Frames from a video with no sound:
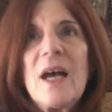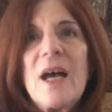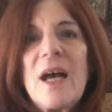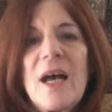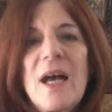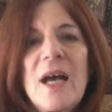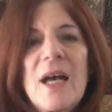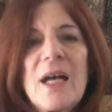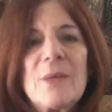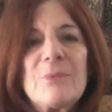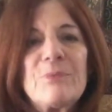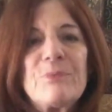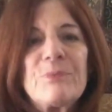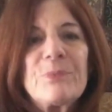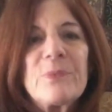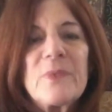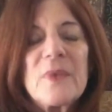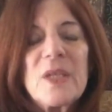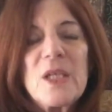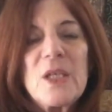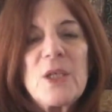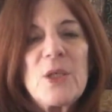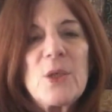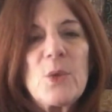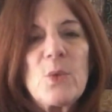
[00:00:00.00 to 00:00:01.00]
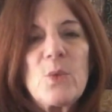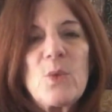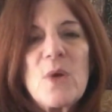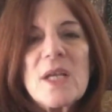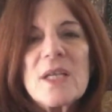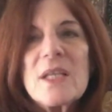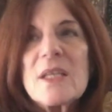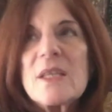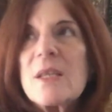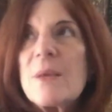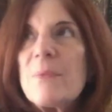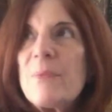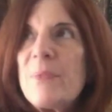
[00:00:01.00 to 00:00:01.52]
One
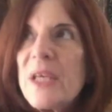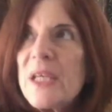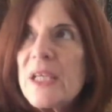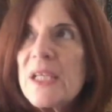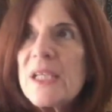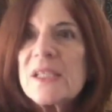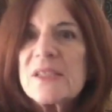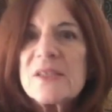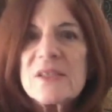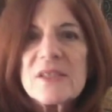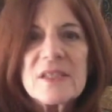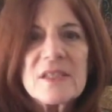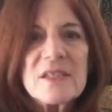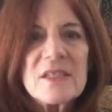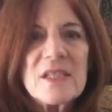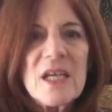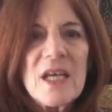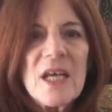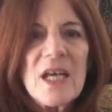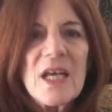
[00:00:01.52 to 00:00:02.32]
of the biggest